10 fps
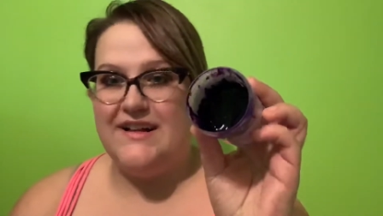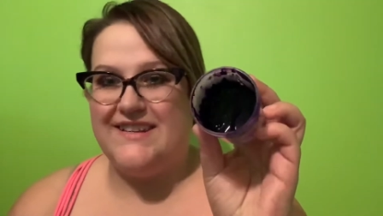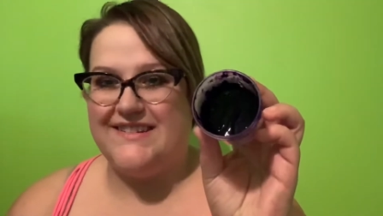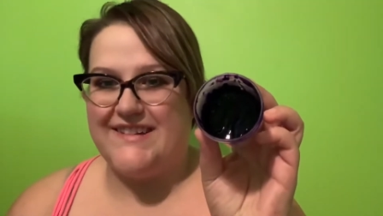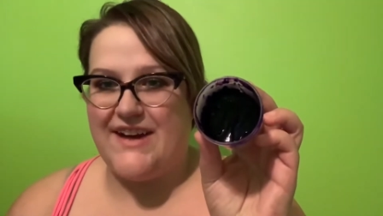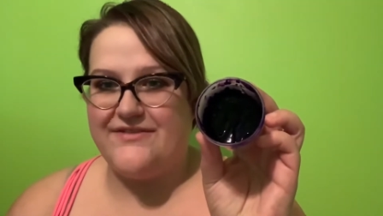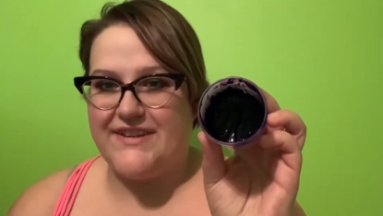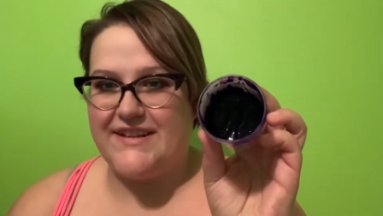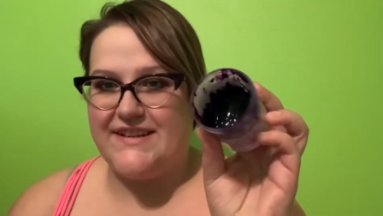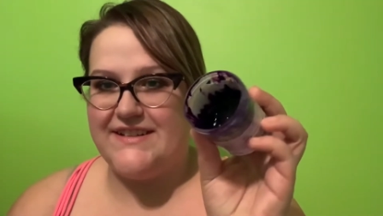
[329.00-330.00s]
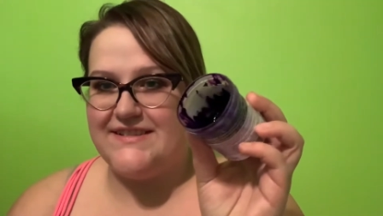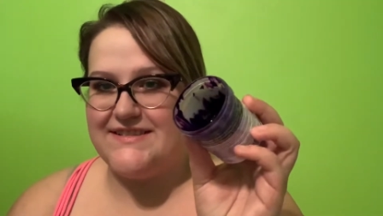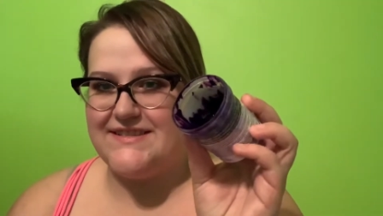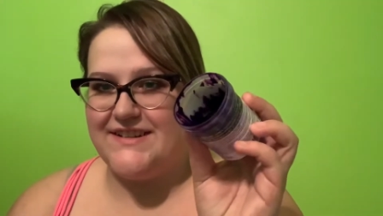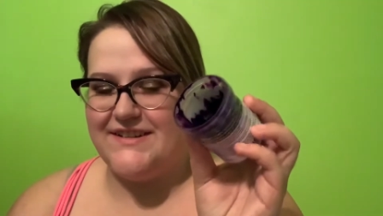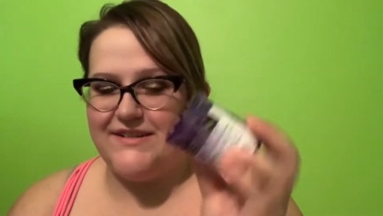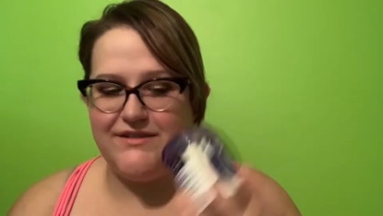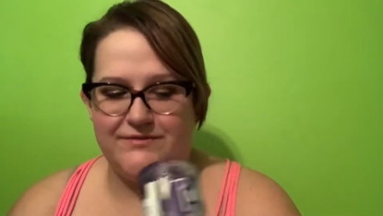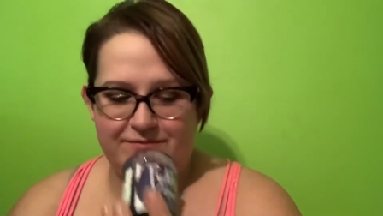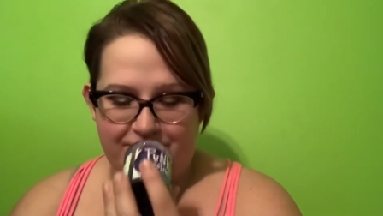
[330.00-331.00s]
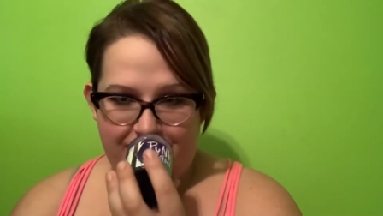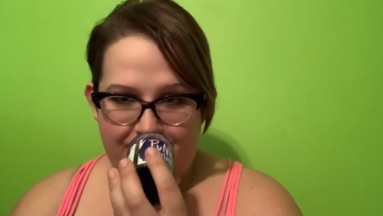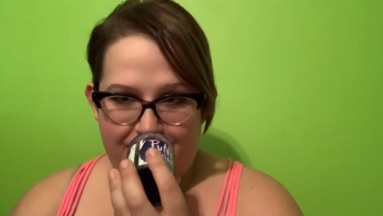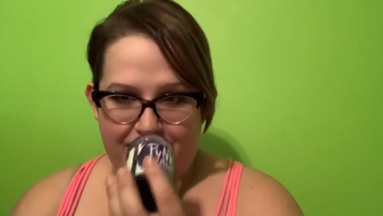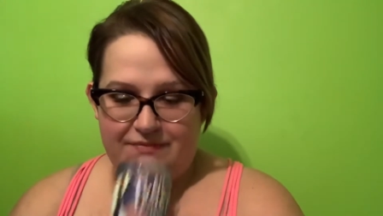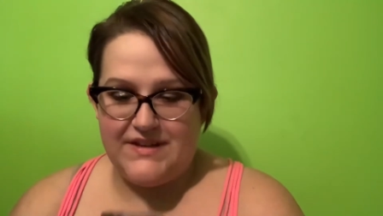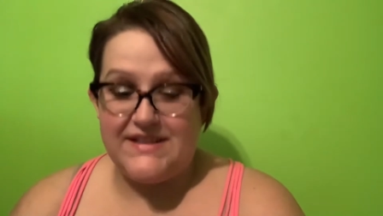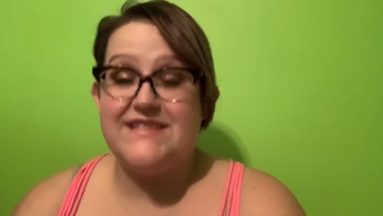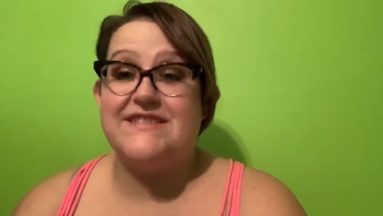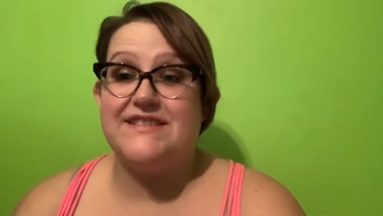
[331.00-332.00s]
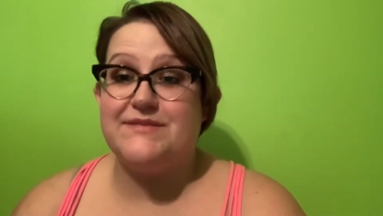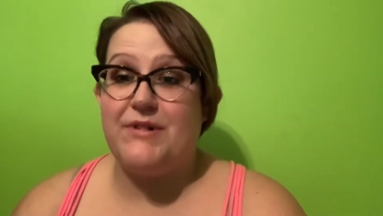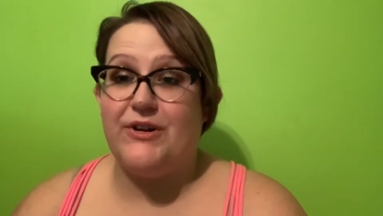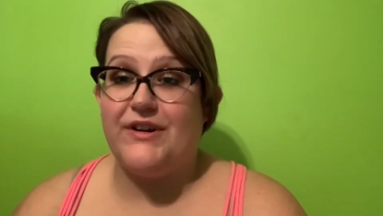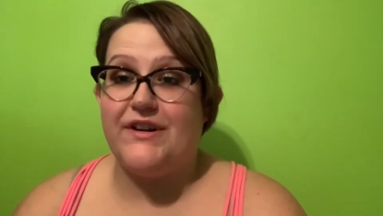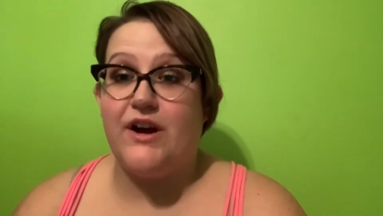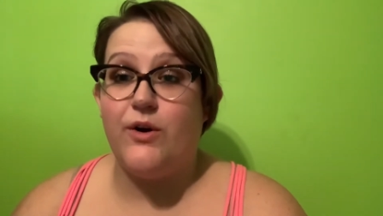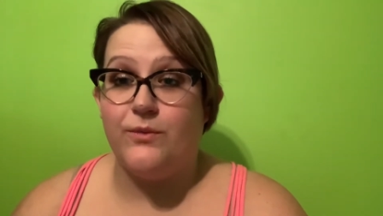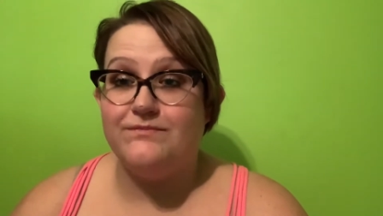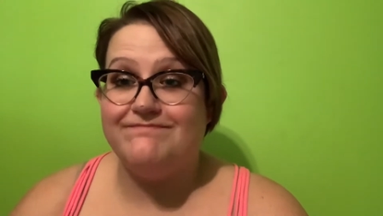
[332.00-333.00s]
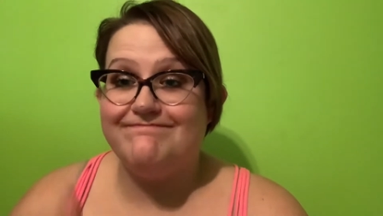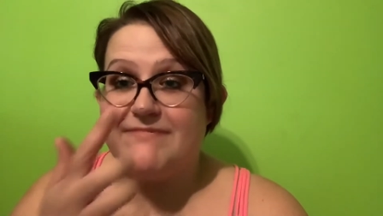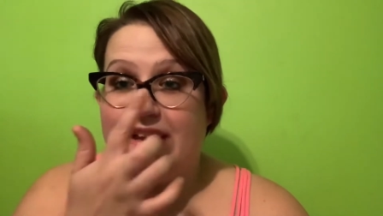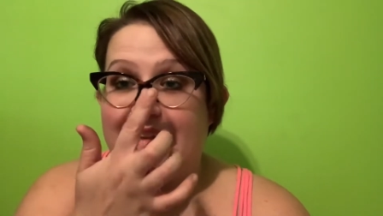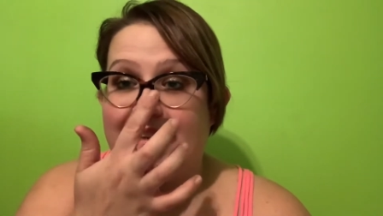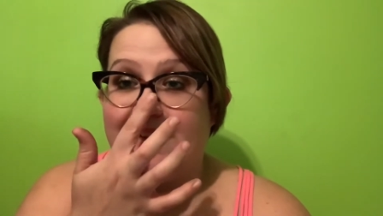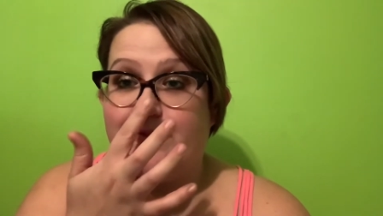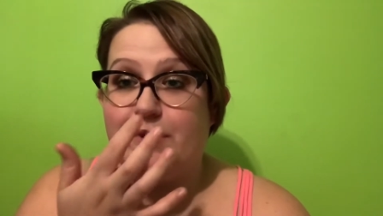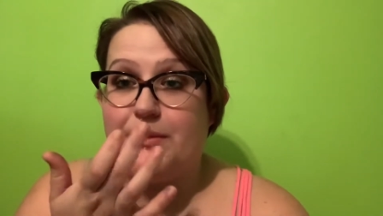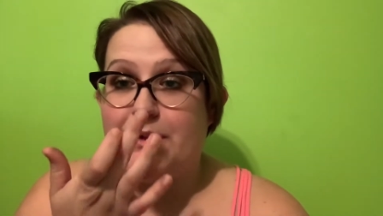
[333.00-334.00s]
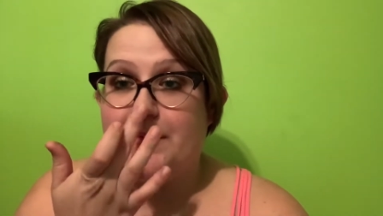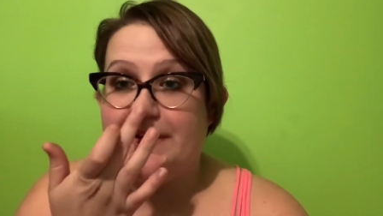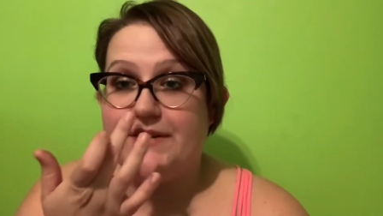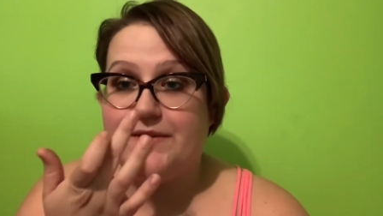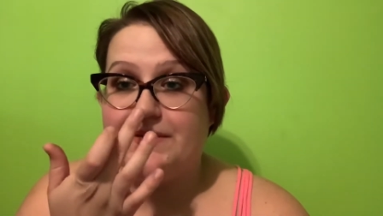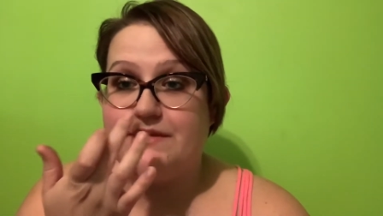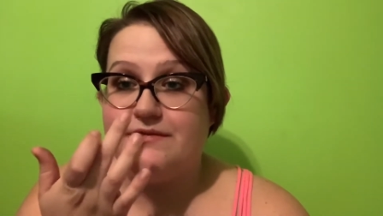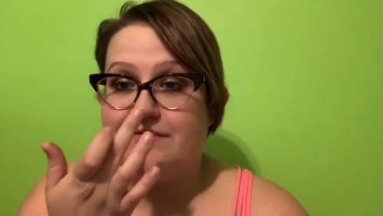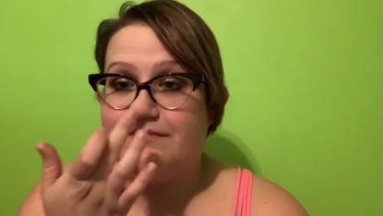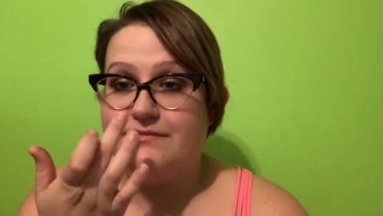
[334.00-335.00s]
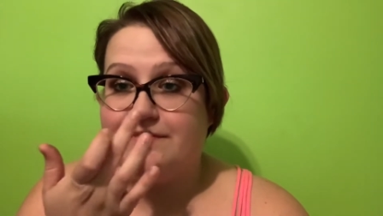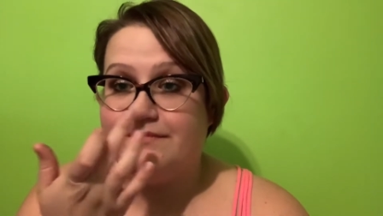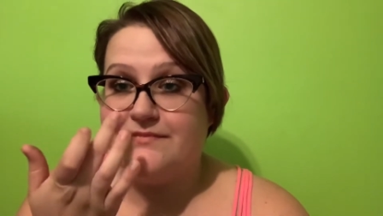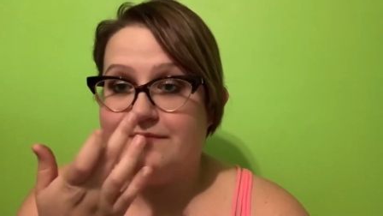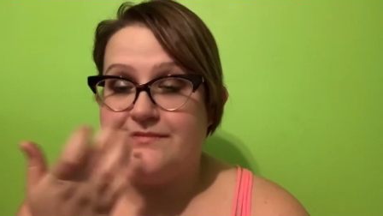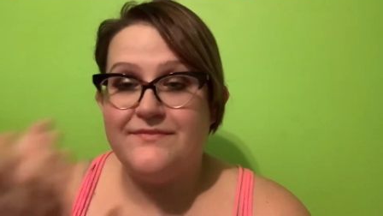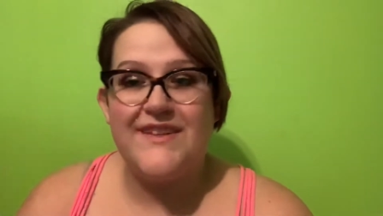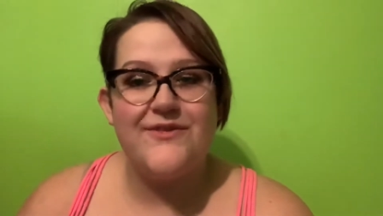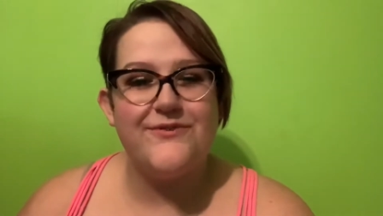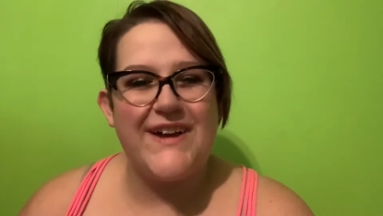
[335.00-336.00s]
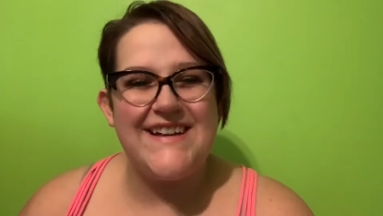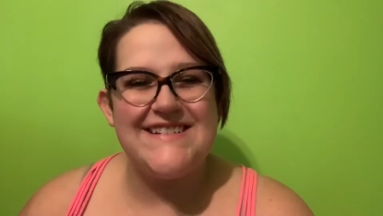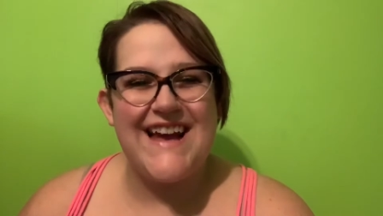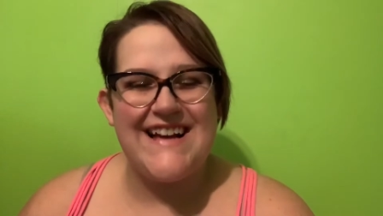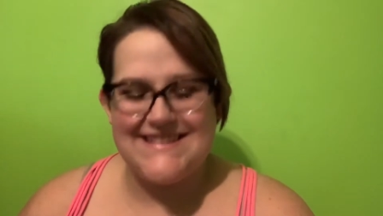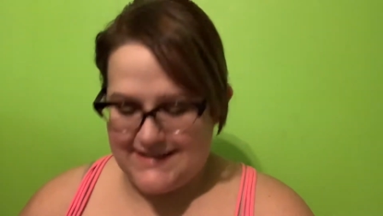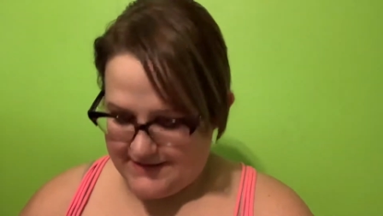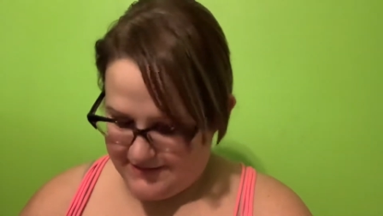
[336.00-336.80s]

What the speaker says: left in it, so it does still smell good. Oh, and now I have purple on my nose. Fantastic.